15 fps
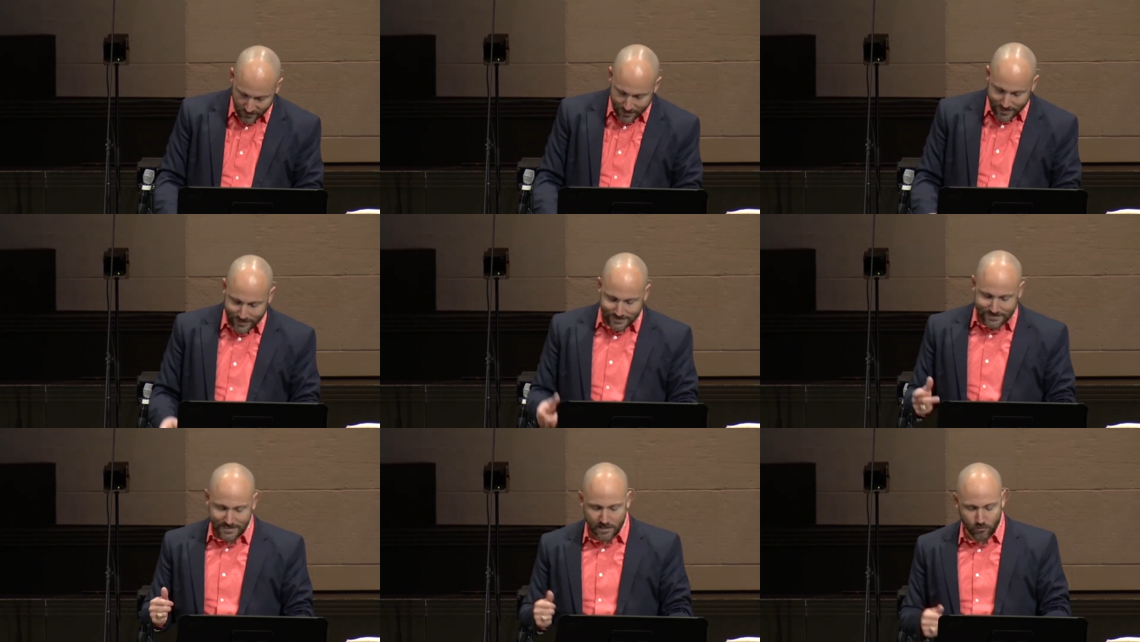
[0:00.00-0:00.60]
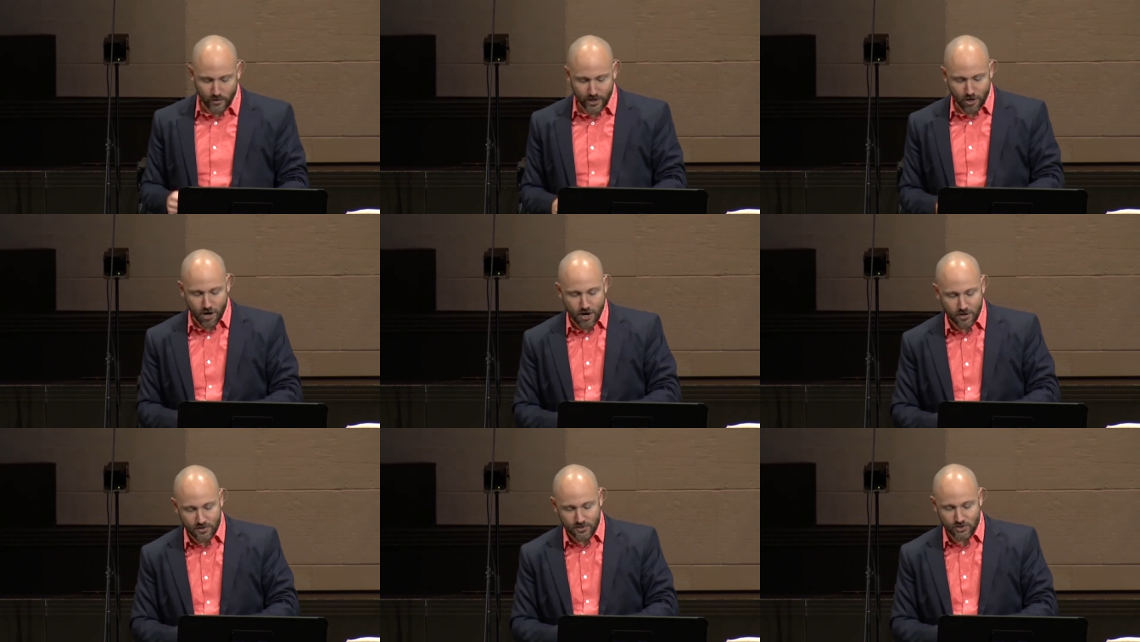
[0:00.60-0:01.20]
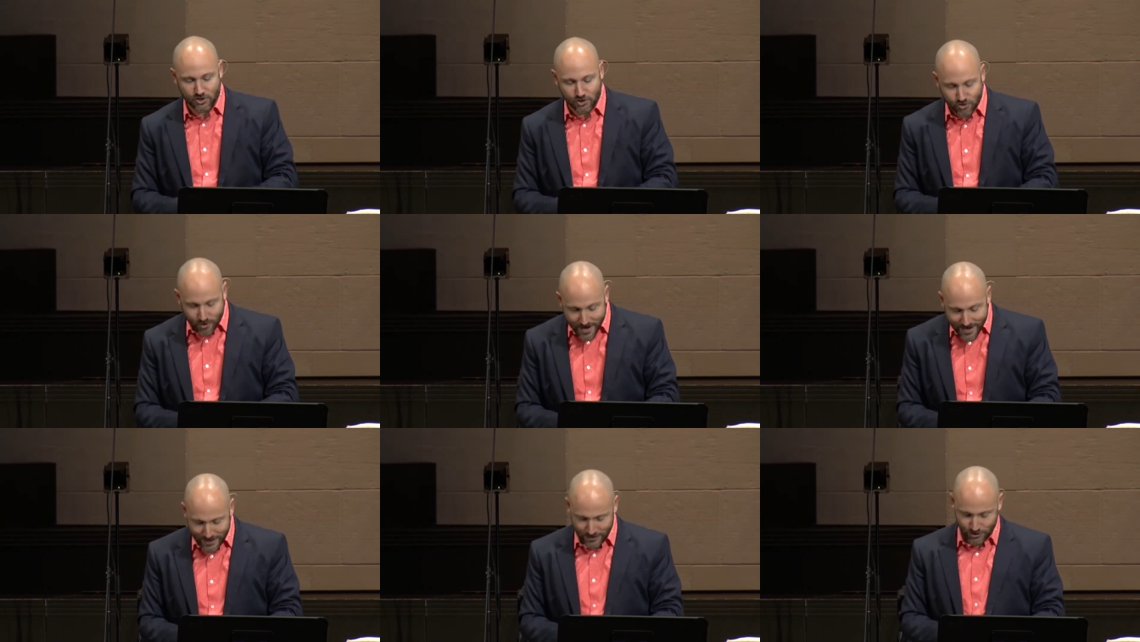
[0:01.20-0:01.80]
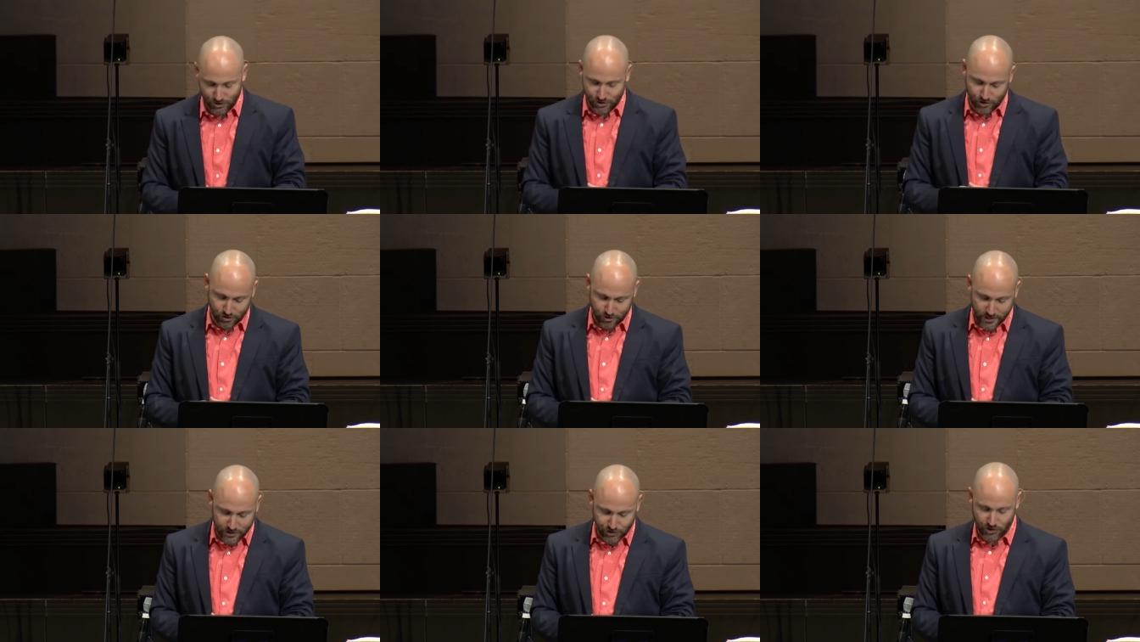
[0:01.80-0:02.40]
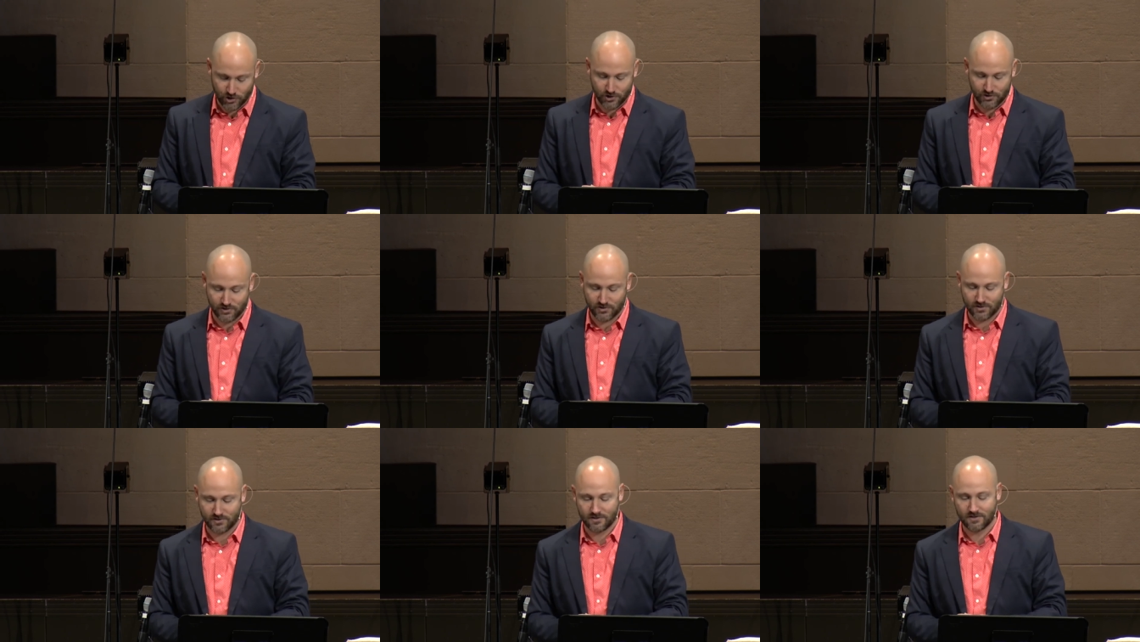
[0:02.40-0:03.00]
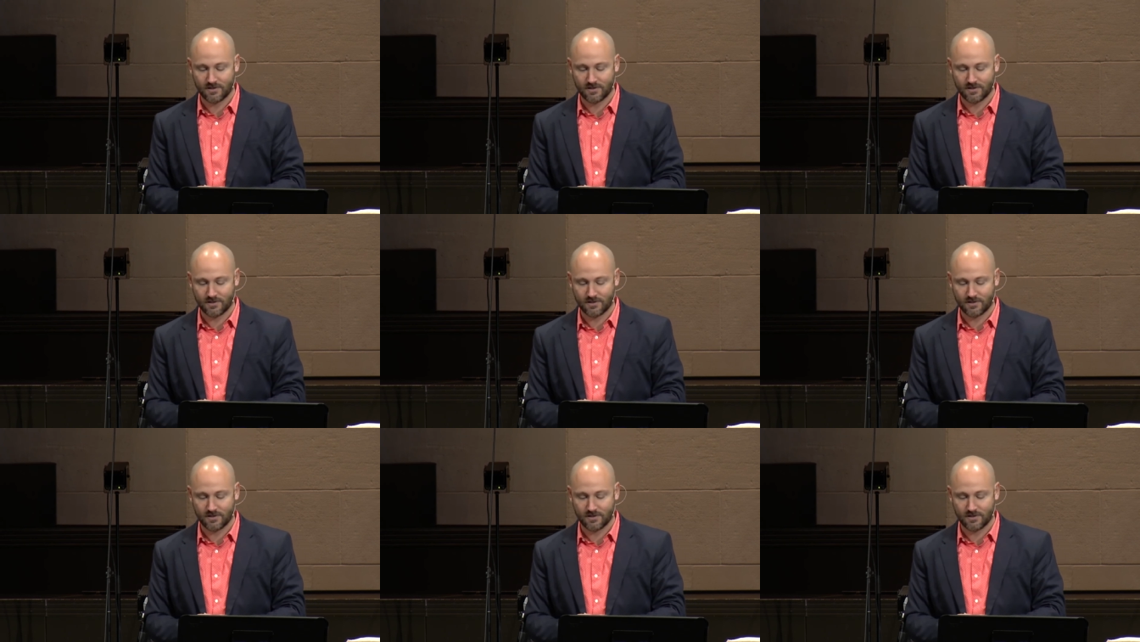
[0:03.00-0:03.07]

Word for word: You see, we are strange creatures